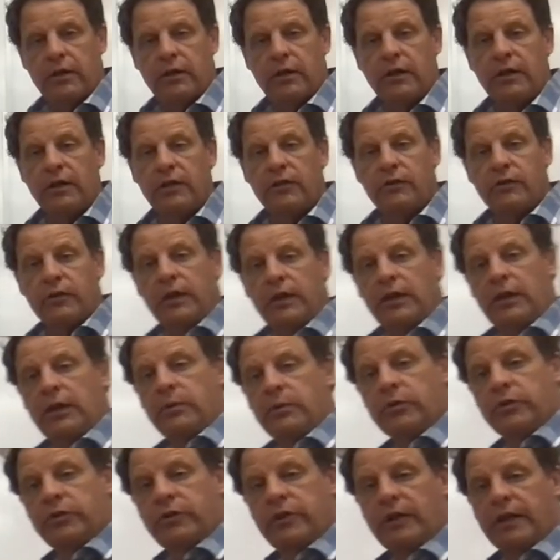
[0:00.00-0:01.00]
is
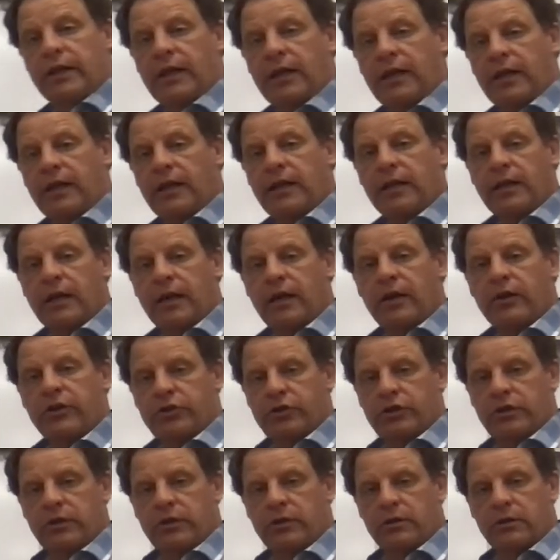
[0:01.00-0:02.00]
equal to kinetic
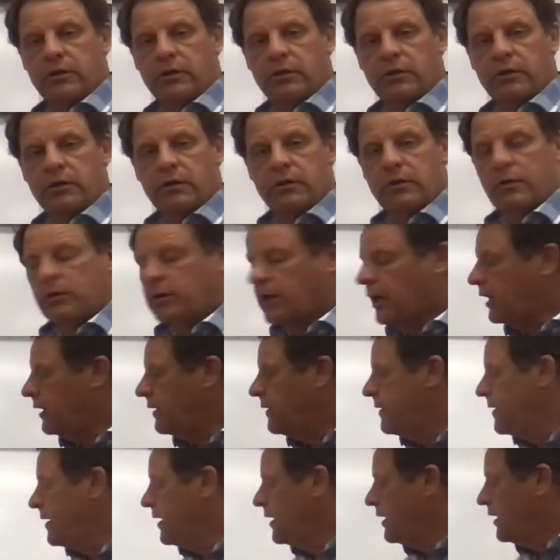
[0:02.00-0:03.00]
energy.
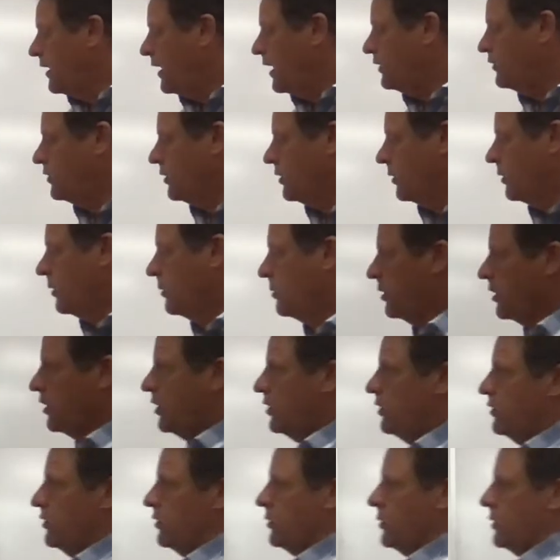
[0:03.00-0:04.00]
Okay? And so what we're going
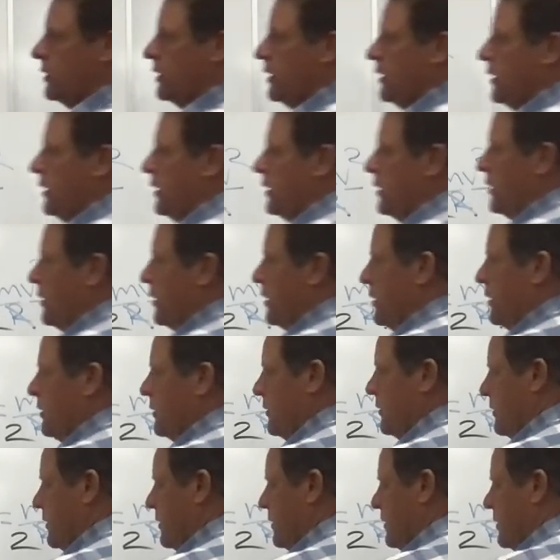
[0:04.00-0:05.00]
to do here